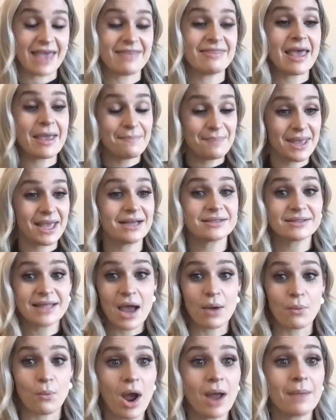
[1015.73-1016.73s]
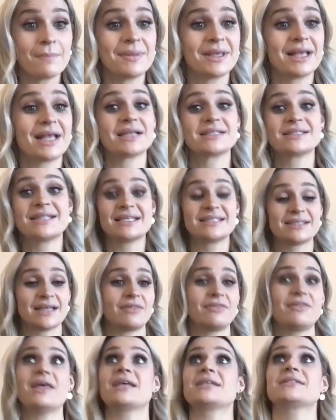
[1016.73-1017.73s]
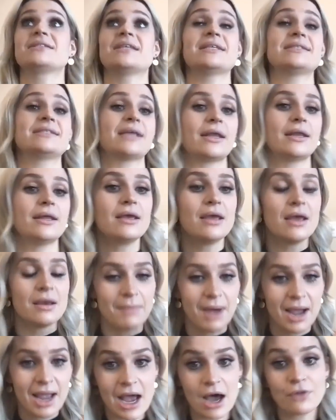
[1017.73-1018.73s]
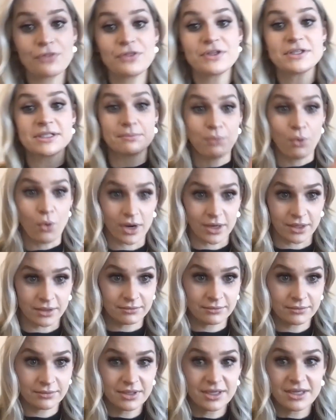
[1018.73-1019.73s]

And they picked that one because they said this. They said, my health is important.